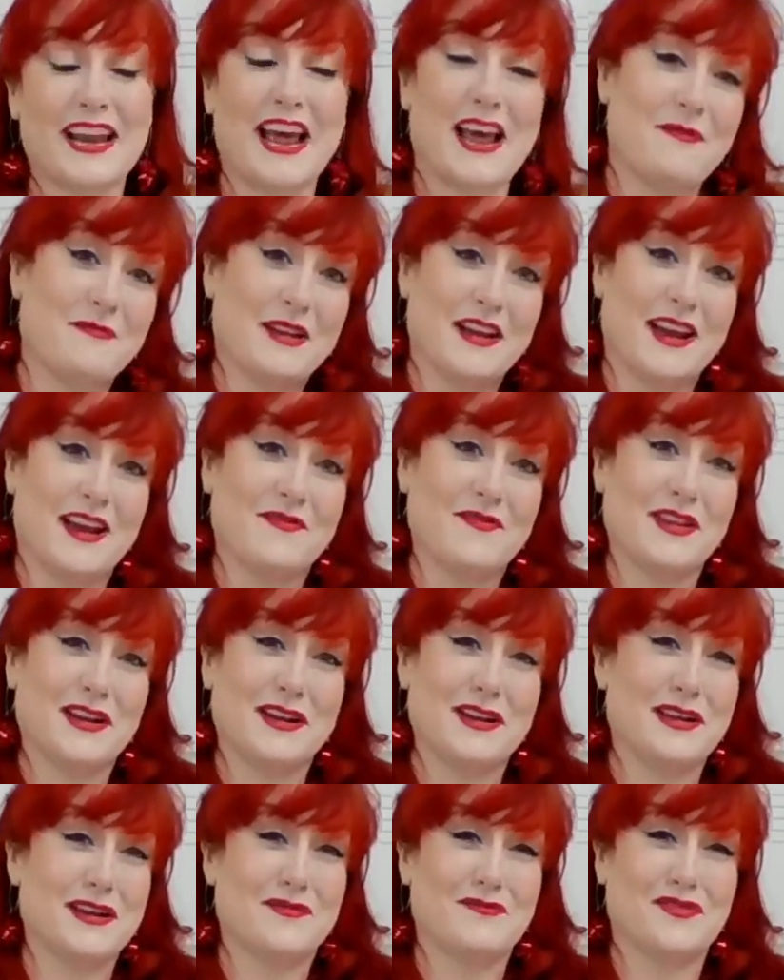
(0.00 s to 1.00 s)
And I'm not having
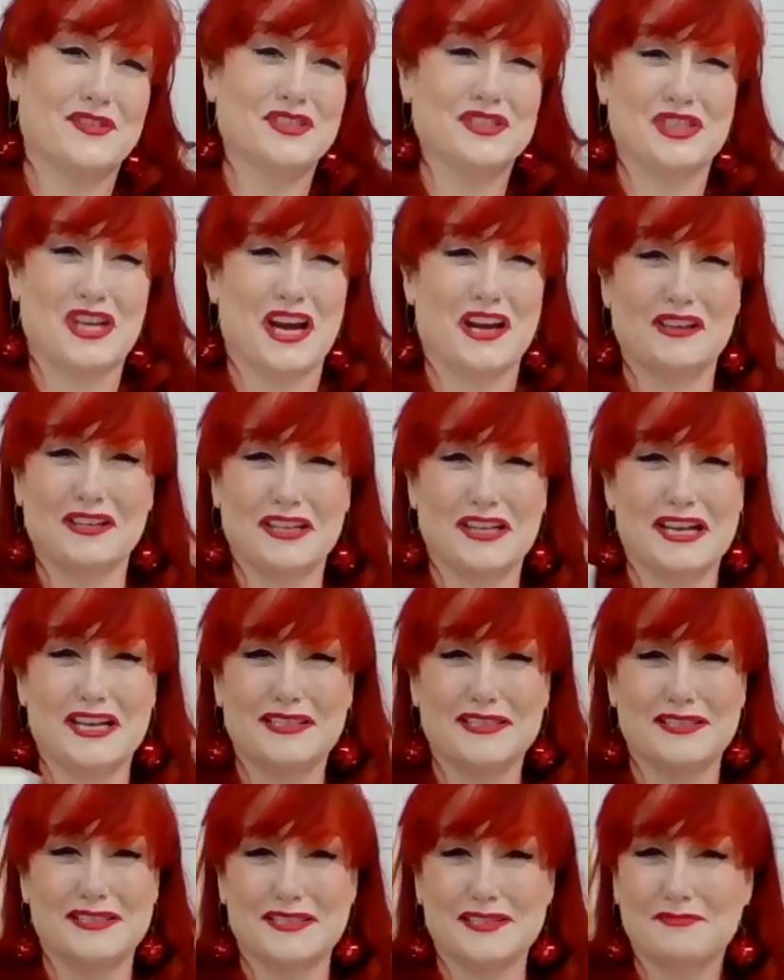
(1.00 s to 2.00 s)
any infant child
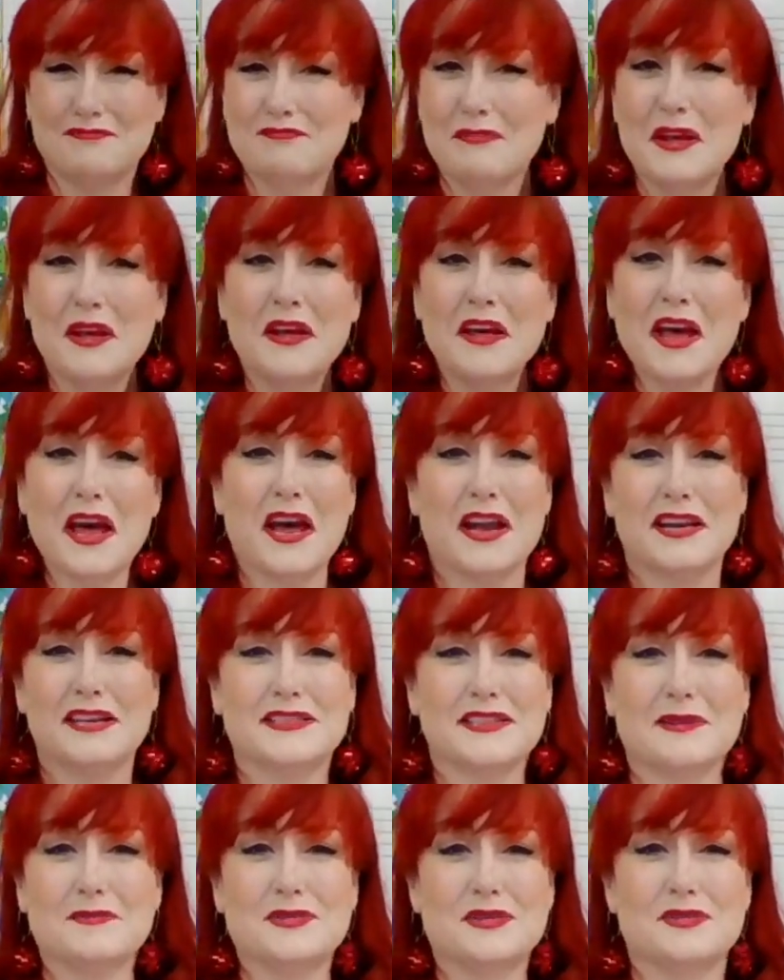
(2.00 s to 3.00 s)
classes
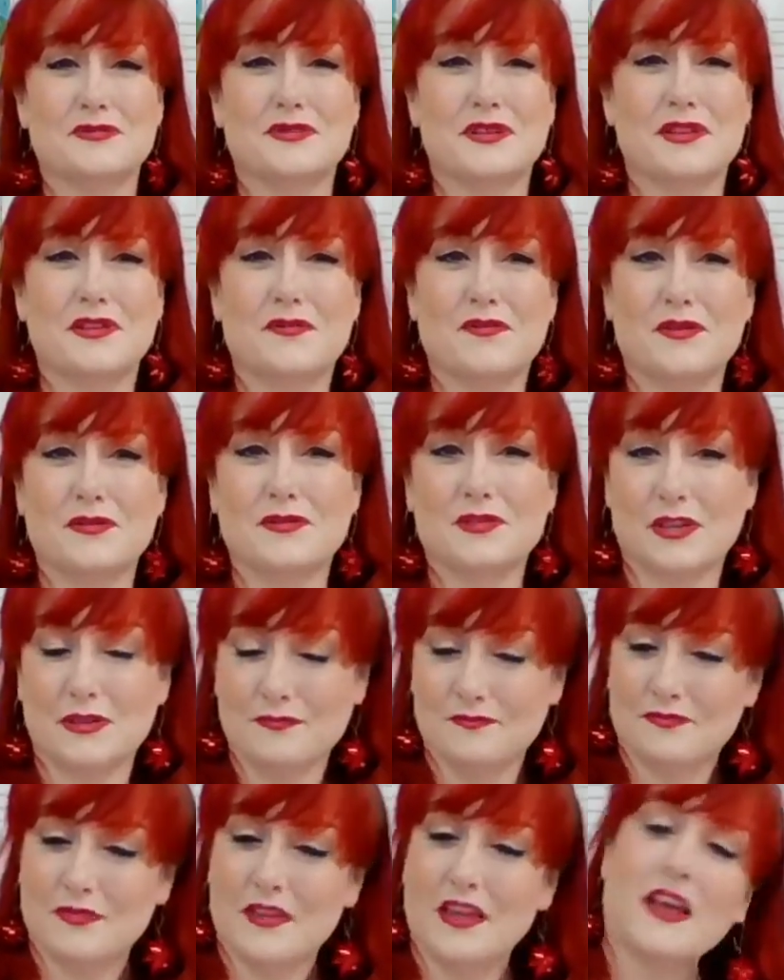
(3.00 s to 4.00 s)
anytime soon in the
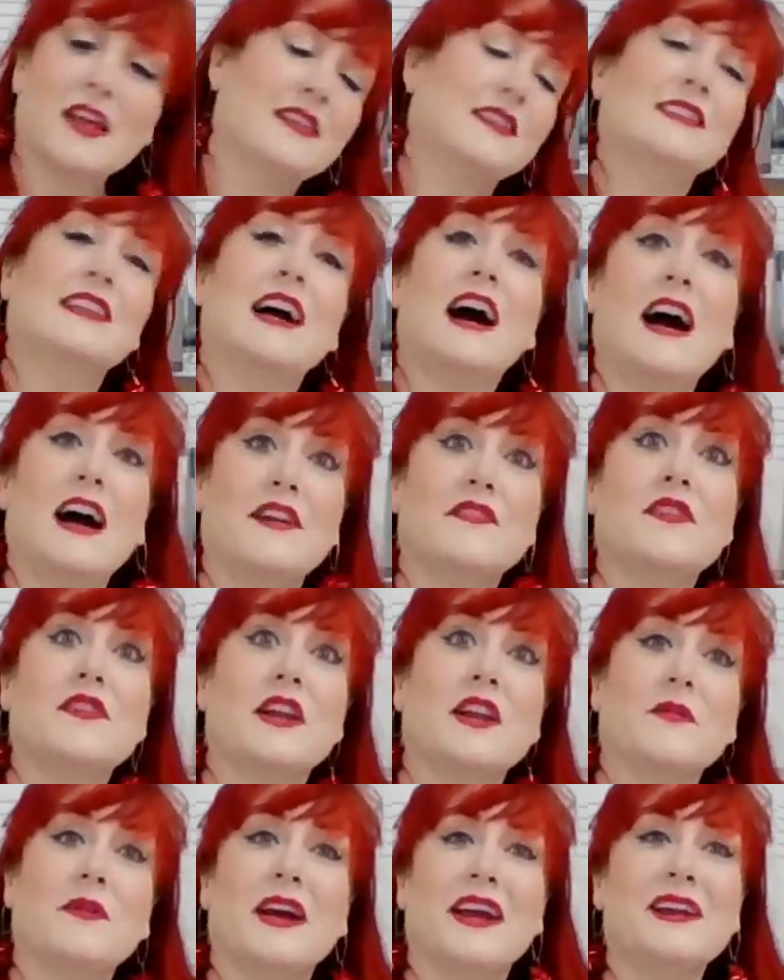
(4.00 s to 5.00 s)
future, live
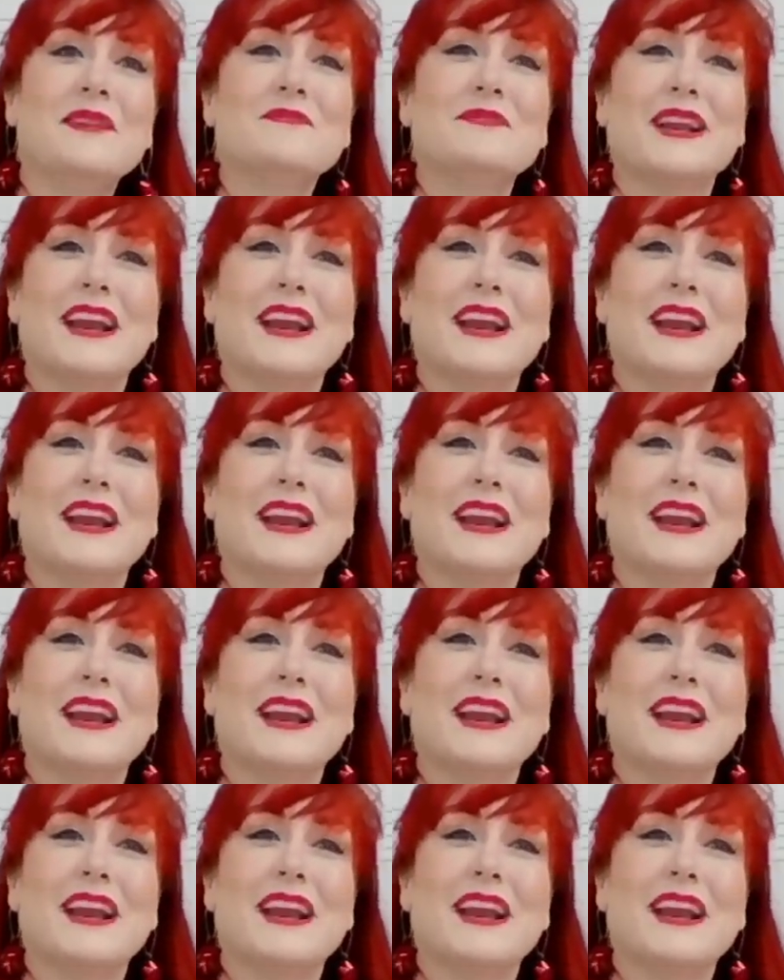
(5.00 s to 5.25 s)
anyway.